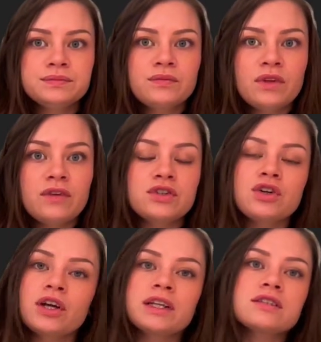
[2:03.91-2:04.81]
If the
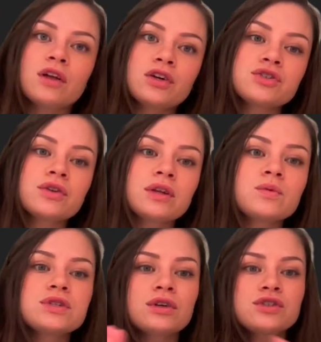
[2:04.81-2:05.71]
target is larger, then we
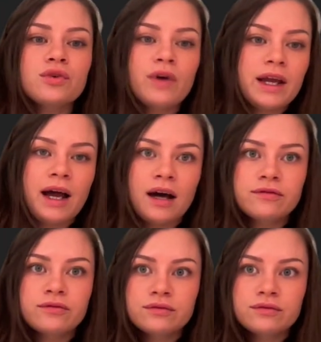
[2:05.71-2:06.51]
search the right half.